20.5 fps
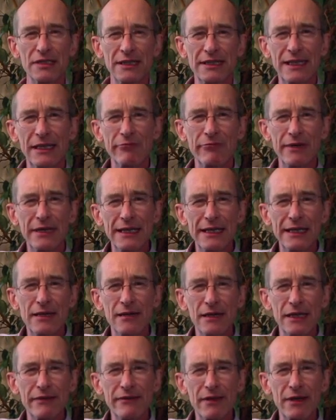They get really
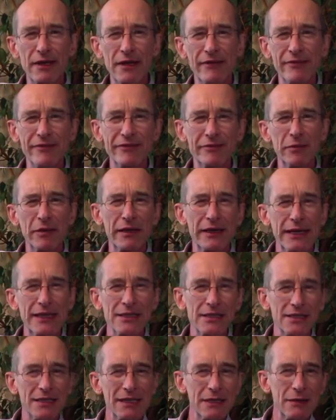kind of uncomfortable
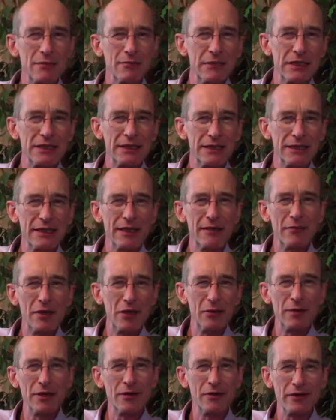and antsy, missing their
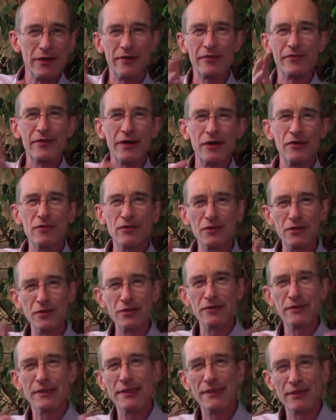mobile, their phones
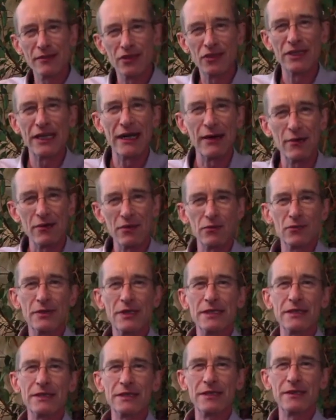and their showers and
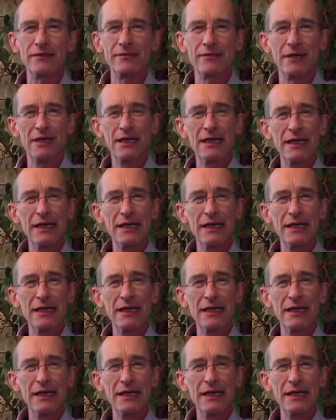all that stuff.